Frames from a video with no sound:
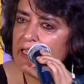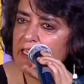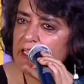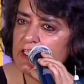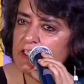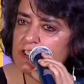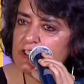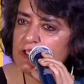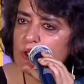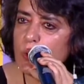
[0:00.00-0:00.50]

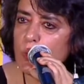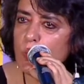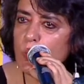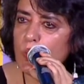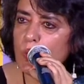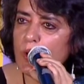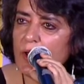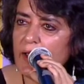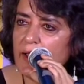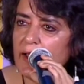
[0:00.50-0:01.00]

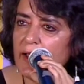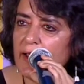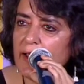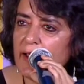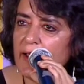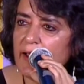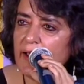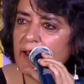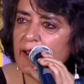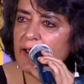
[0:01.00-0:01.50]
So
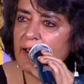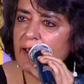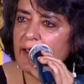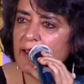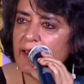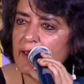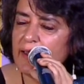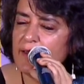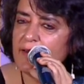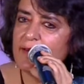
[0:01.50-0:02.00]

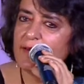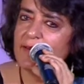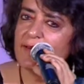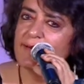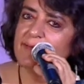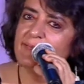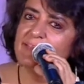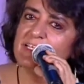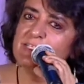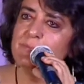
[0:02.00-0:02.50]

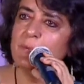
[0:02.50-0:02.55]
this